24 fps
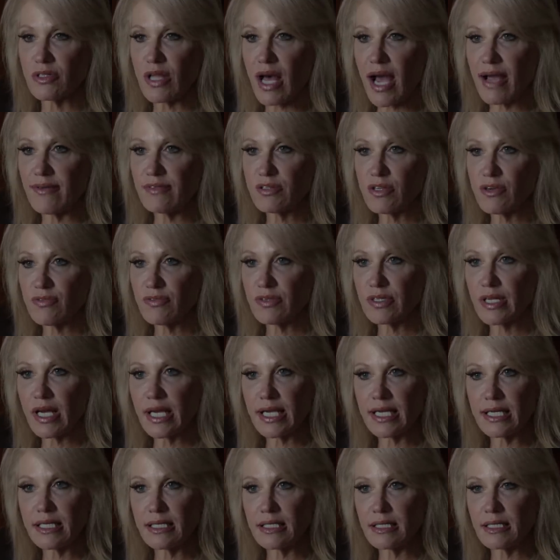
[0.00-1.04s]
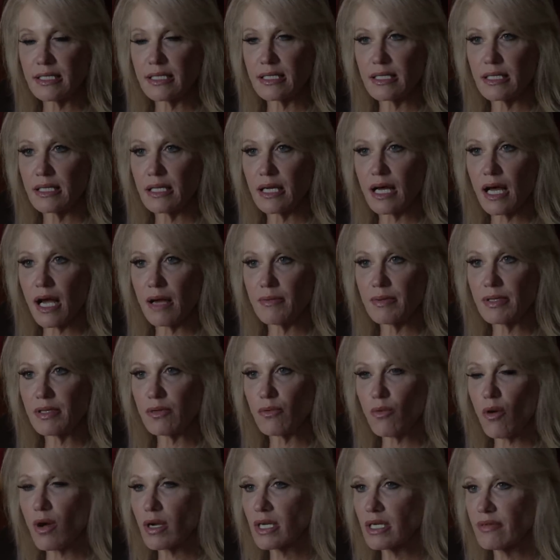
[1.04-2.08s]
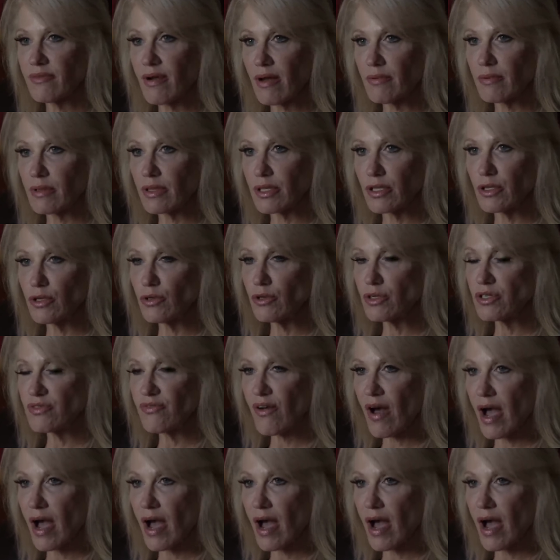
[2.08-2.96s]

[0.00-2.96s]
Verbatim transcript: their lives overnight. I know. I mean, they're walking around with huge